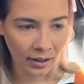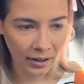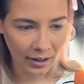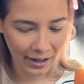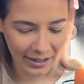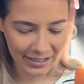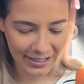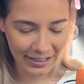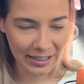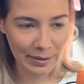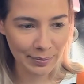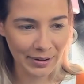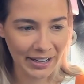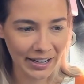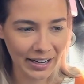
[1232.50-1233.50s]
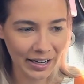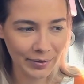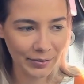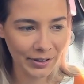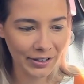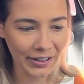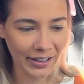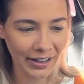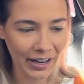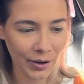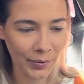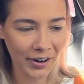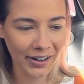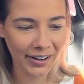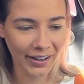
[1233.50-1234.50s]
Hi, Jilly Bean. I'm good. How
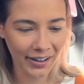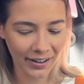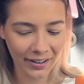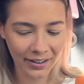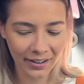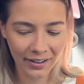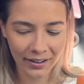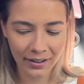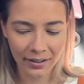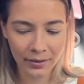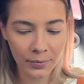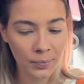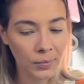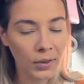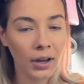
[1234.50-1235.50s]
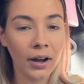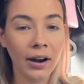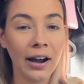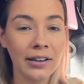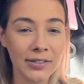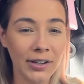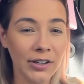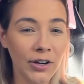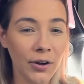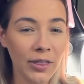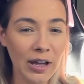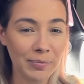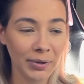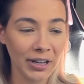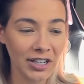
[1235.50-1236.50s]
are ya? Alright, so I know
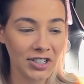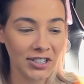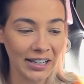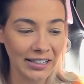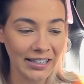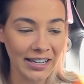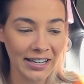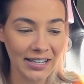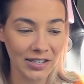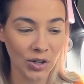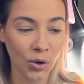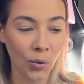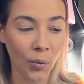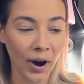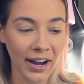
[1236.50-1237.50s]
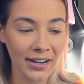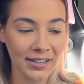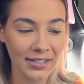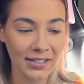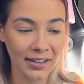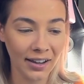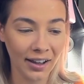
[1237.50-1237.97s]
that blush technique is quite